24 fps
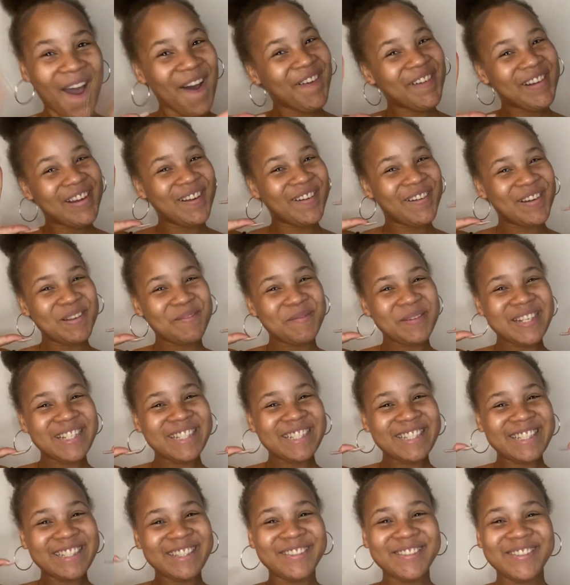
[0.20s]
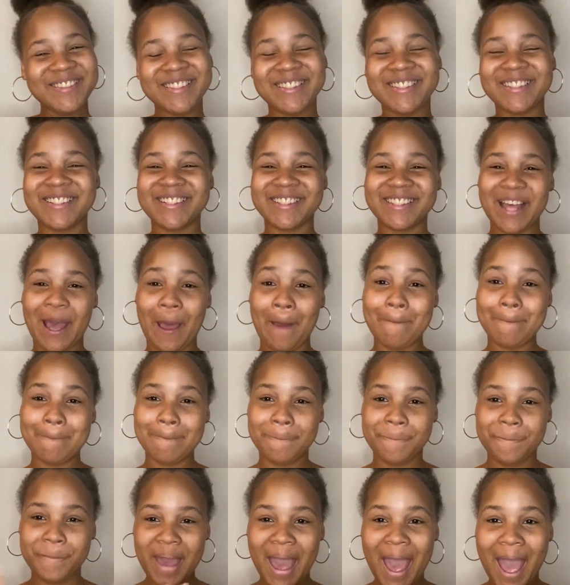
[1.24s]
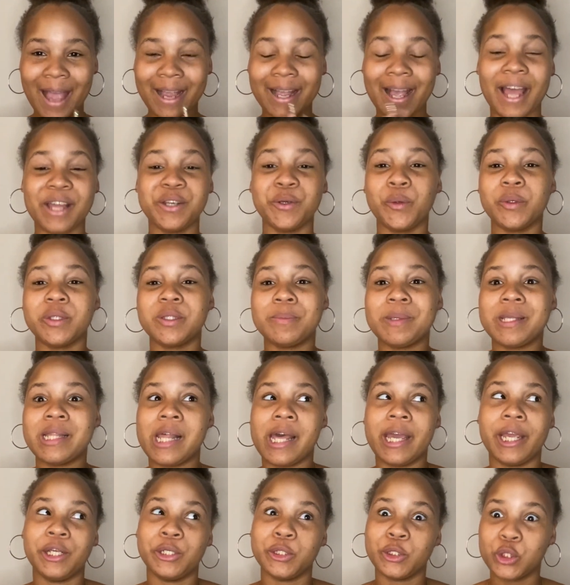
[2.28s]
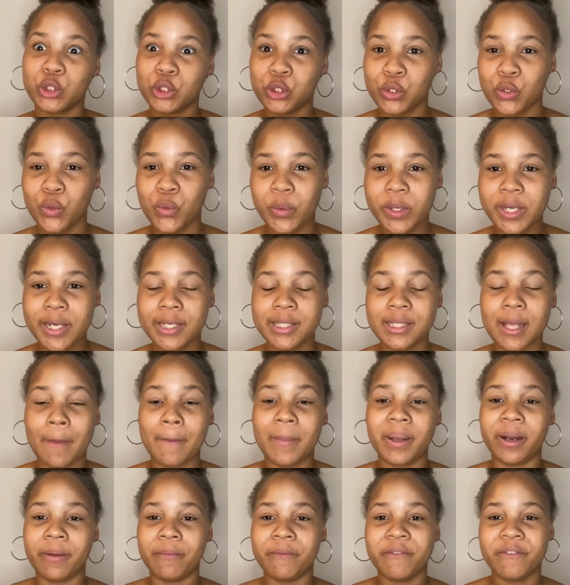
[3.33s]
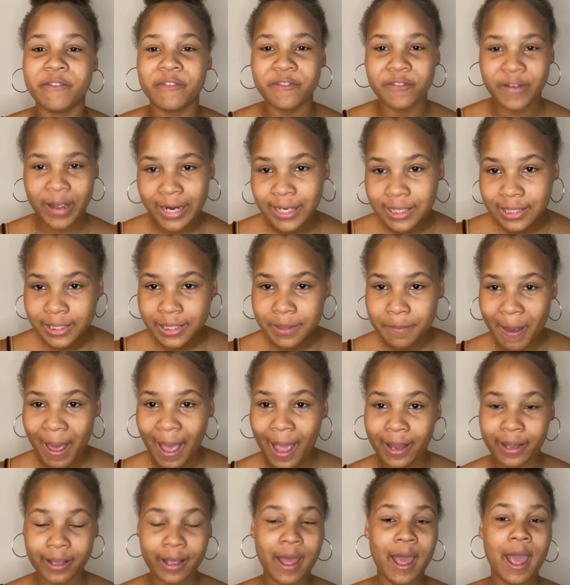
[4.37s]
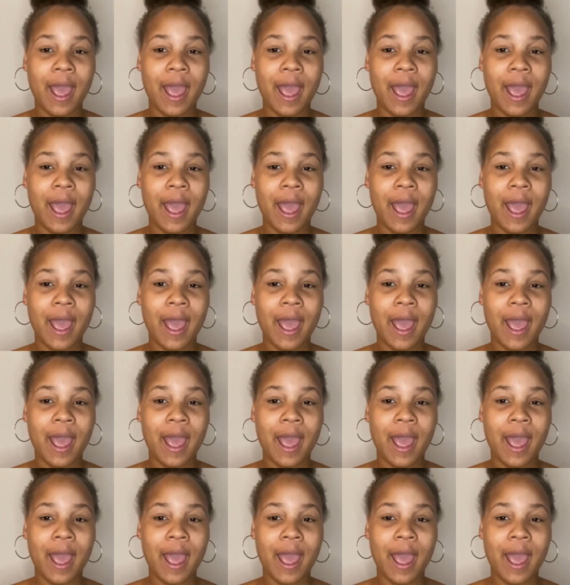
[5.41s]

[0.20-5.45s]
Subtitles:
Hola, pinche losers. I'm back. I know it's been like 2 weeks, but I'm finally back.